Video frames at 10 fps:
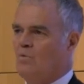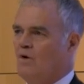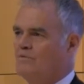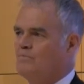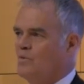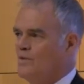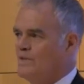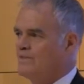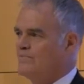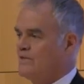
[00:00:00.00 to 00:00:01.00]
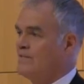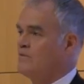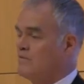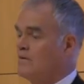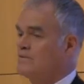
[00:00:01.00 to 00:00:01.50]
12 employees for
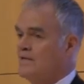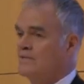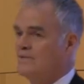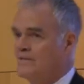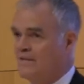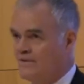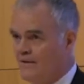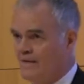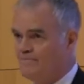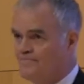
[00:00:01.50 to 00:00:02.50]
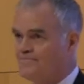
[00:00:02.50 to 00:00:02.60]
hitting the wrong sites on the internet.